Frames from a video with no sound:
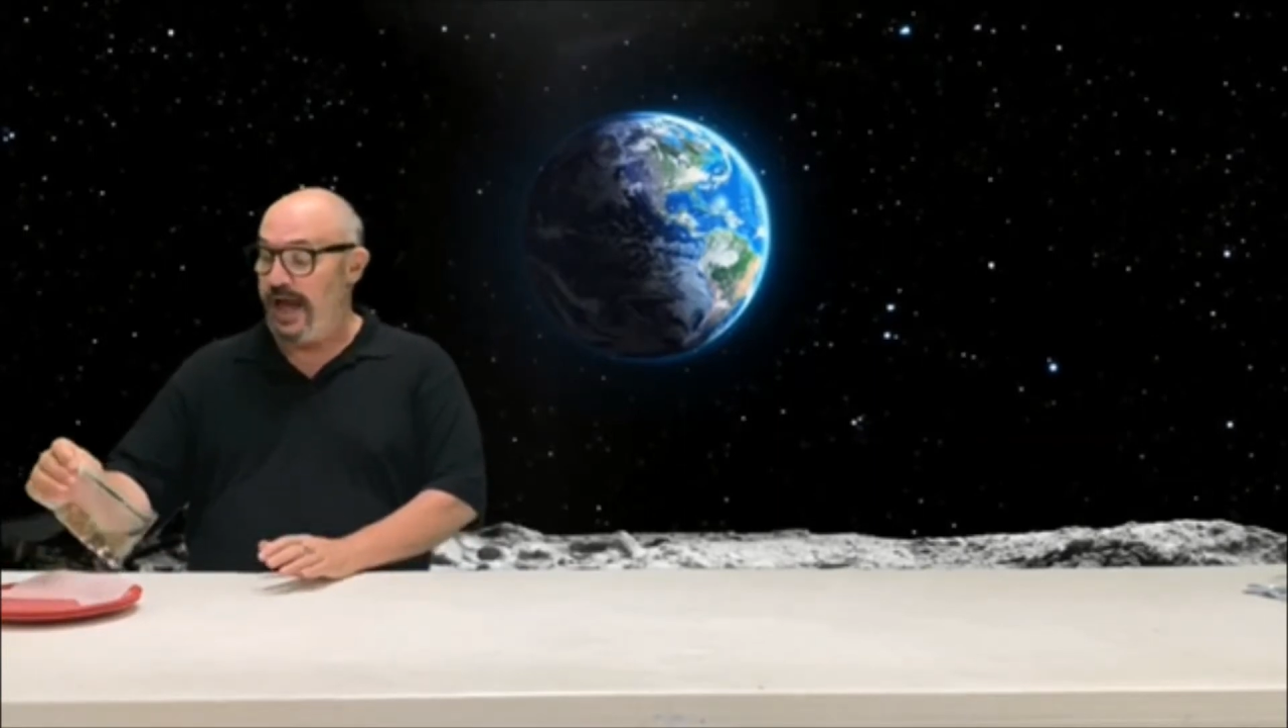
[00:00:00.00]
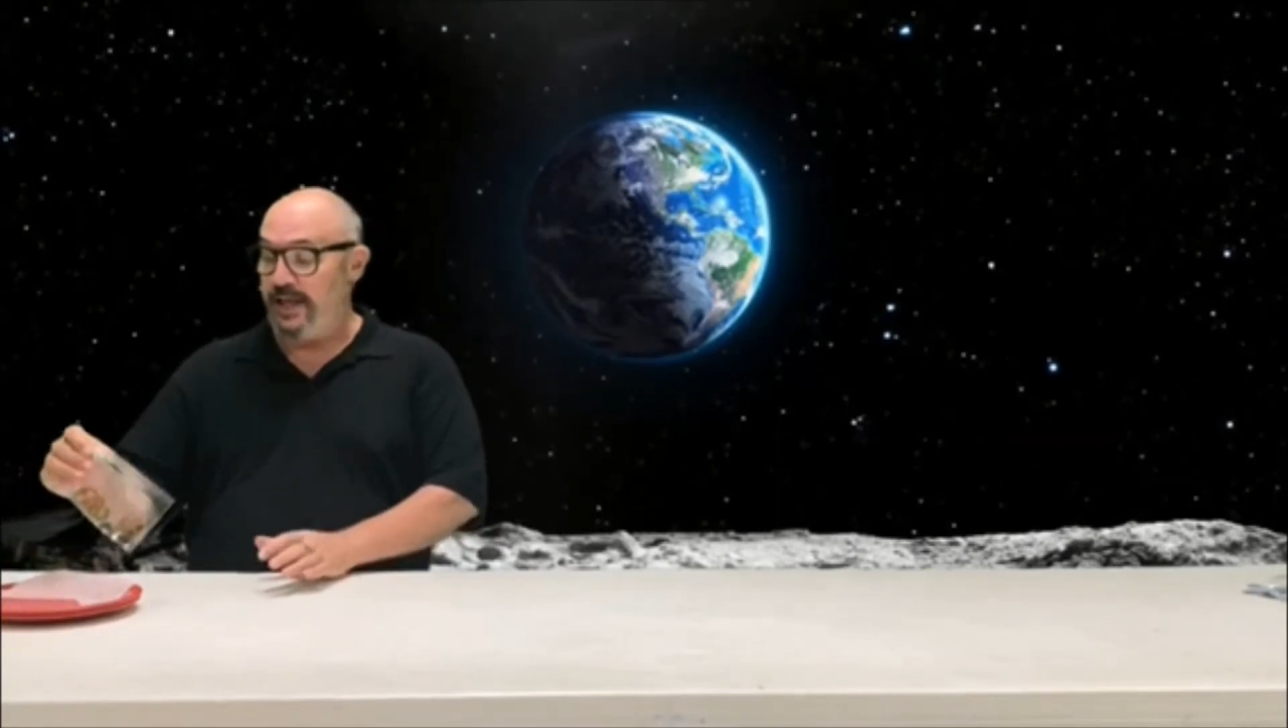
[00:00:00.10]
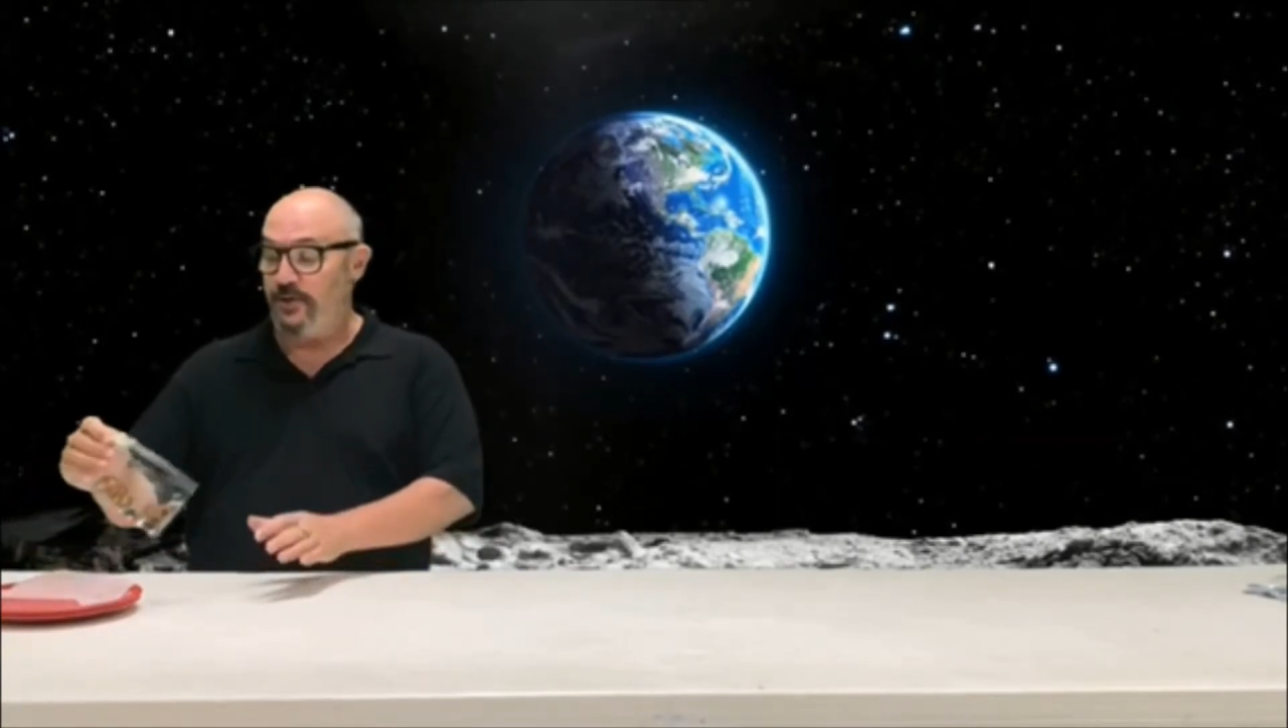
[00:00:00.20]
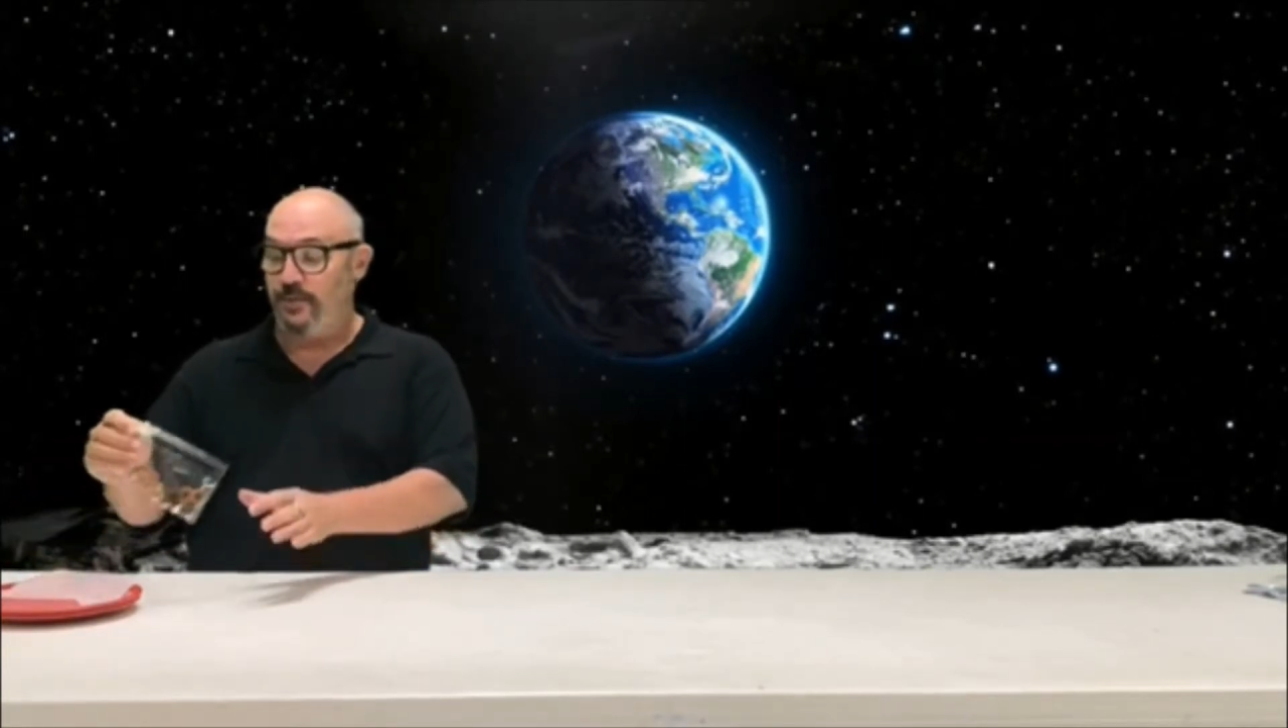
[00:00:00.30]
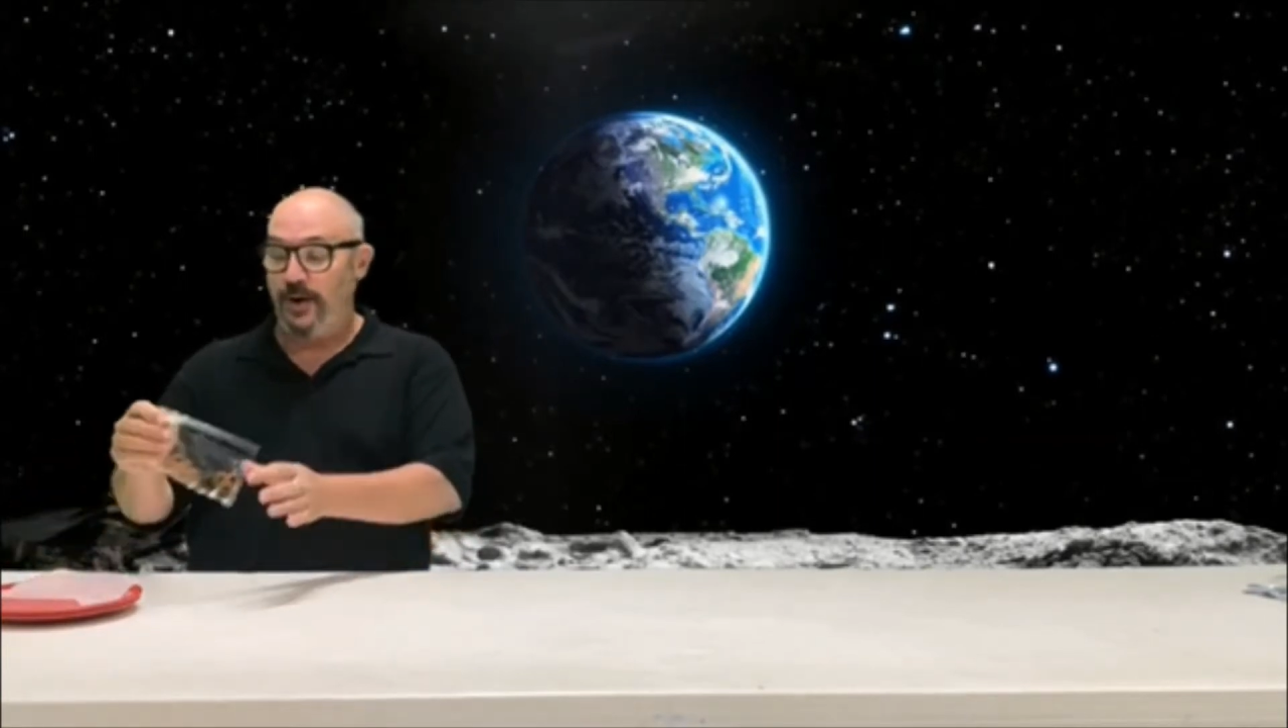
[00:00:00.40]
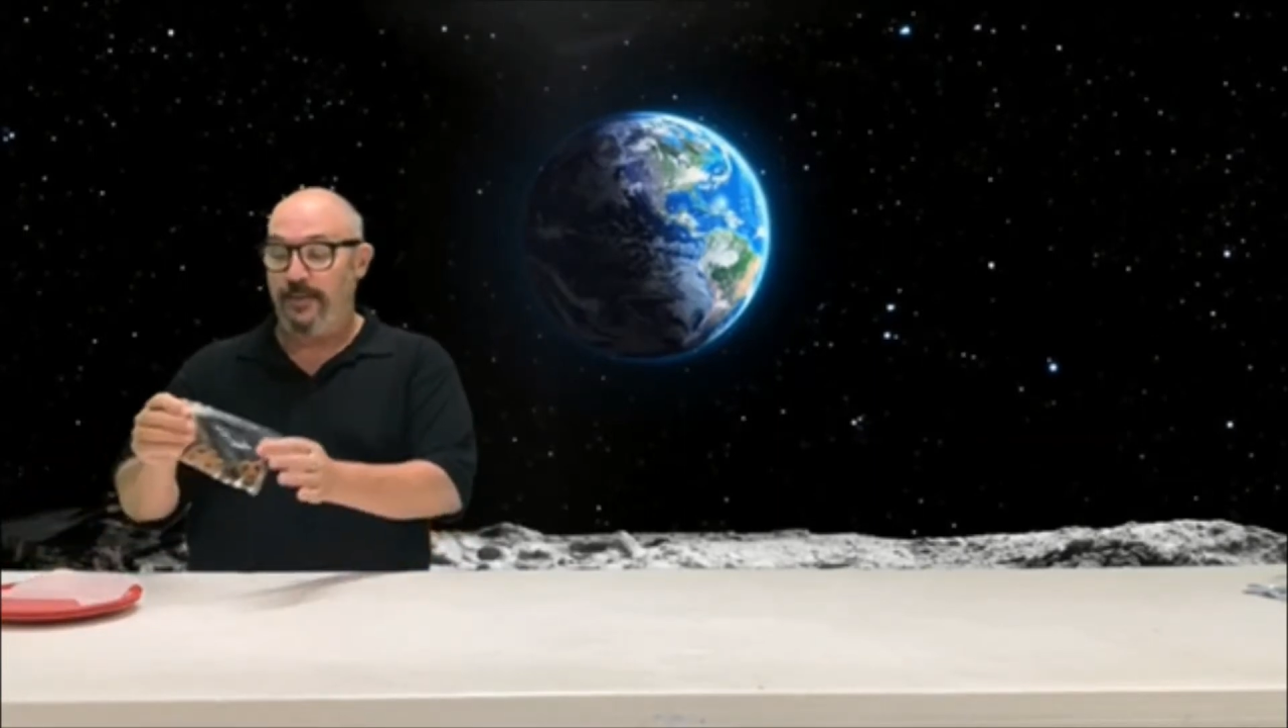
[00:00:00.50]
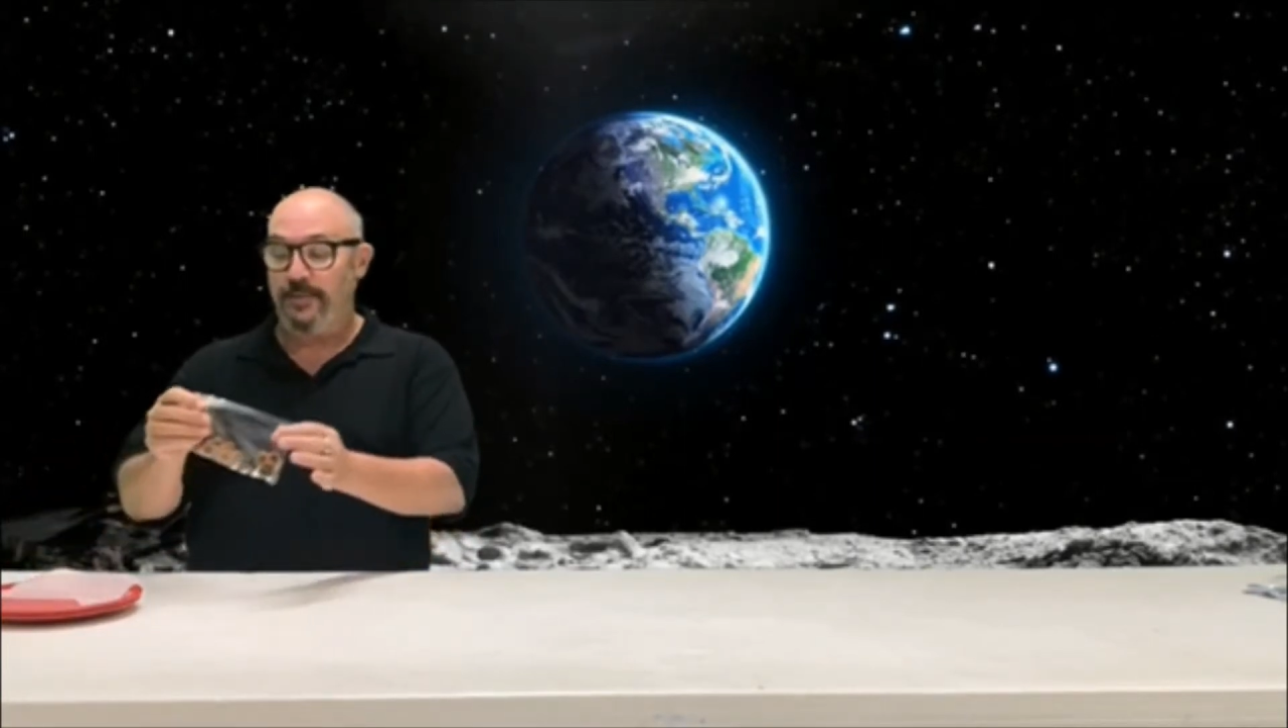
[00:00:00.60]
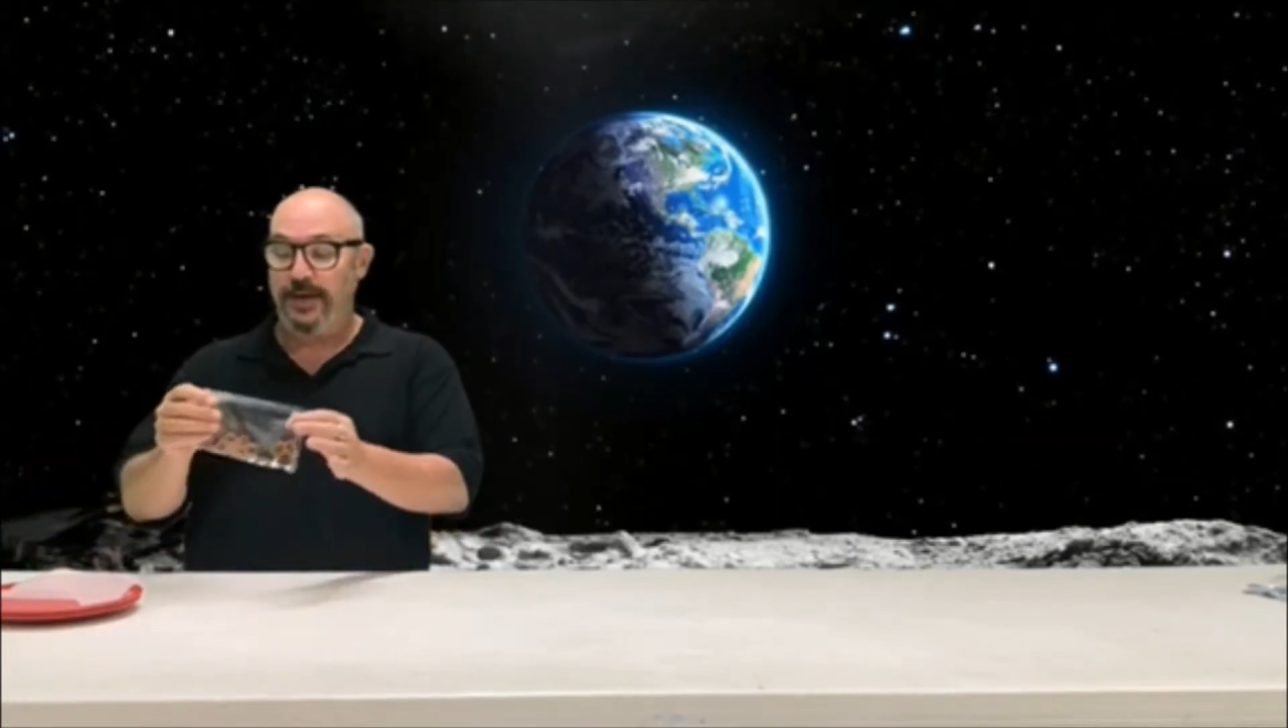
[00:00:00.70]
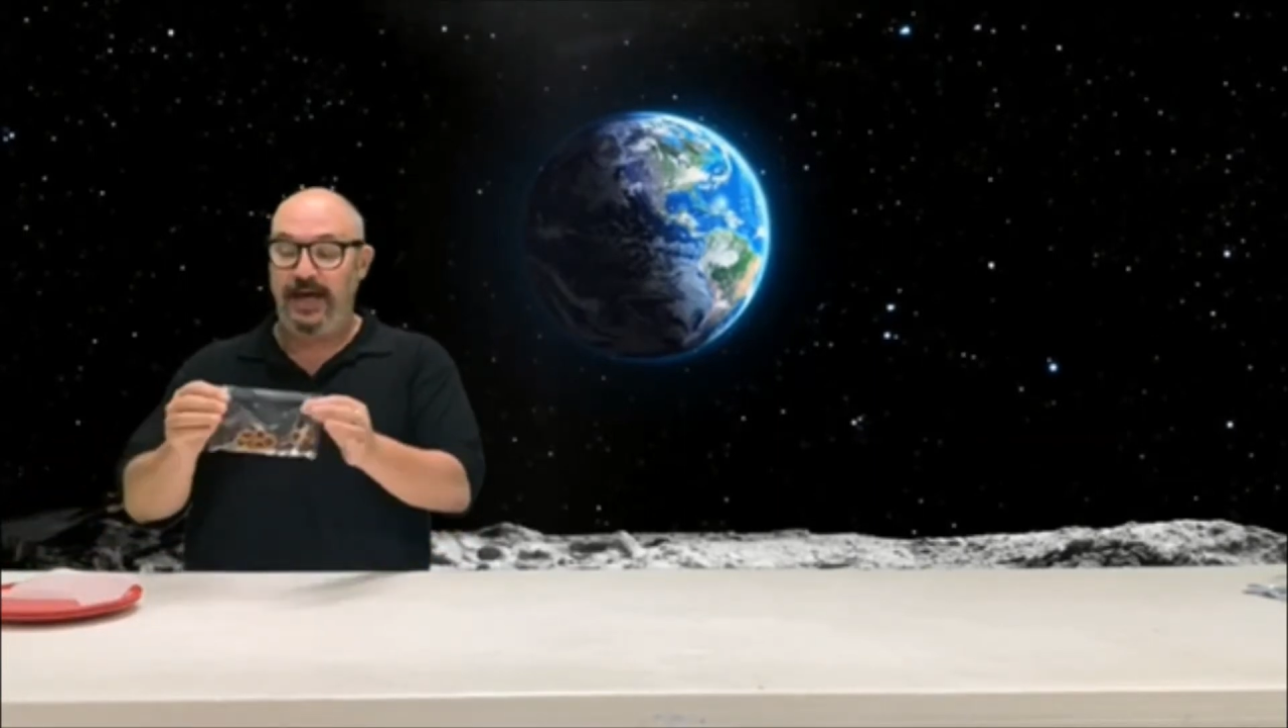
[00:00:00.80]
and you probably